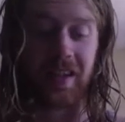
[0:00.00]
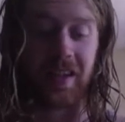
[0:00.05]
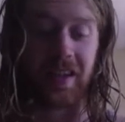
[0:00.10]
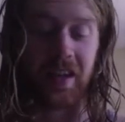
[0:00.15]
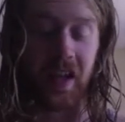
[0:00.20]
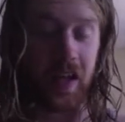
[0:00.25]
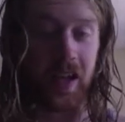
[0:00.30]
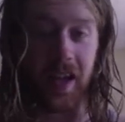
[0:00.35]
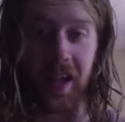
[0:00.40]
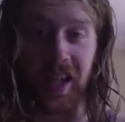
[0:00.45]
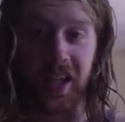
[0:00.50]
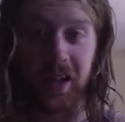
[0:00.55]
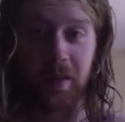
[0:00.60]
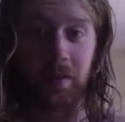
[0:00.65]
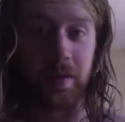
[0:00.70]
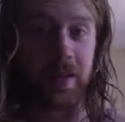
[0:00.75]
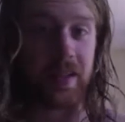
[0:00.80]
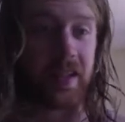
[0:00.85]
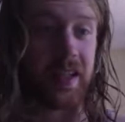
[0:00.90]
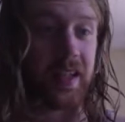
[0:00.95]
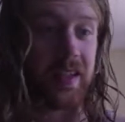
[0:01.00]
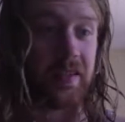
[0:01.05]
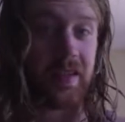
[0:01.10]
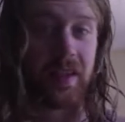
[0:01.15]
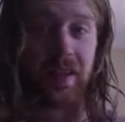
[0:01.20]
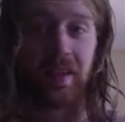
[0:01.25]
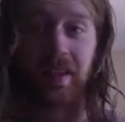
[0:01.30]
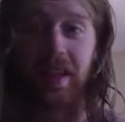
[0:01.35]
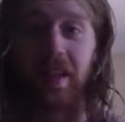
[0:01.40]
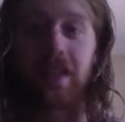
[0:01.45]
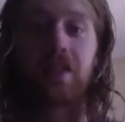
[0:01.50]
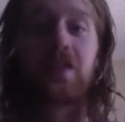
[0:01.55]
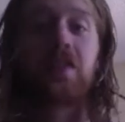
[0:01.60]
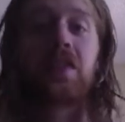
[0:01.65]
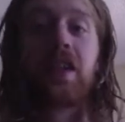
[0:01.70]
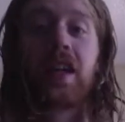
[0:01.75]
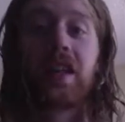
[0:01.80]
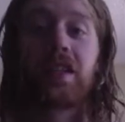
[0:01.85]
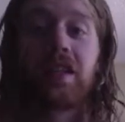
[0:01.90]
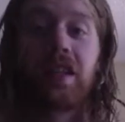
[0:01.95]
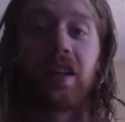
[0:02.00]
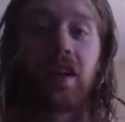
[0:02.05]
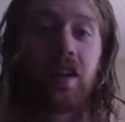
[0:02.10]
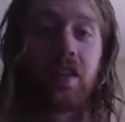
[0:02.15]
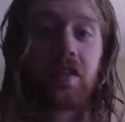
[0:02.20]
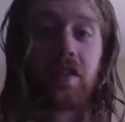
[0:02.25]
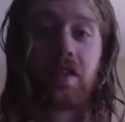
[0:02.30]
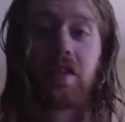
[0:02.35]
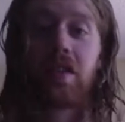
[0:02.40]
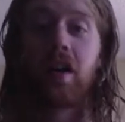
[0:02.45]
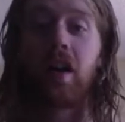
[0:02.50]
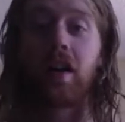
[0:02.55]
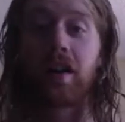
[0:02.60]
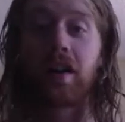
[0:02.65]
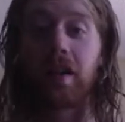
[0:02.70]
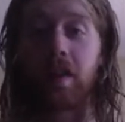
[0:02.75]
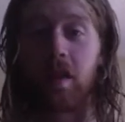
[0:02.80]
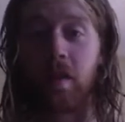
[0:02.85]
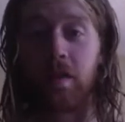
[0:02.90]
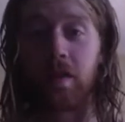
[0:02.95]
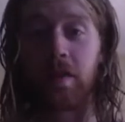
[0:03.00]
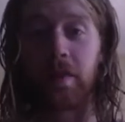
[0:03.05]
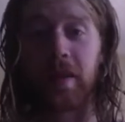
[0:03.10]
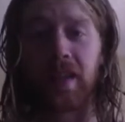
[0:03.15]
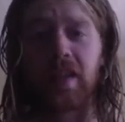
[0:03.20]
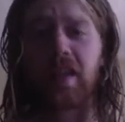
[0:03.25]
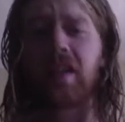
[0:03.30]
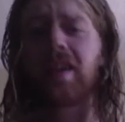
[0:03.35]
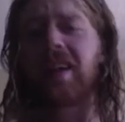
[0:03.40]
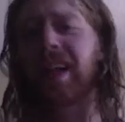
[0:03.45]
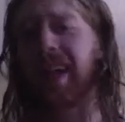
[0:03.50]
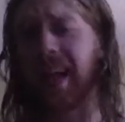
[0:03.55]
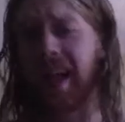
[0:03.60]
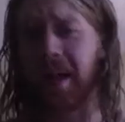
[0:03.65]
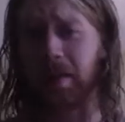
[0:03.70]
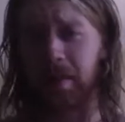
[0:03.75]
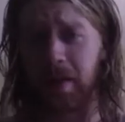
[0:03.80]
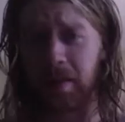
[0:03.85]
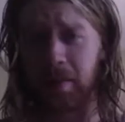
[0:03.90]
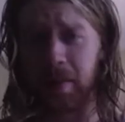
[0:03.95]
not allowing me to even interject at all, just talking over me, talking at me,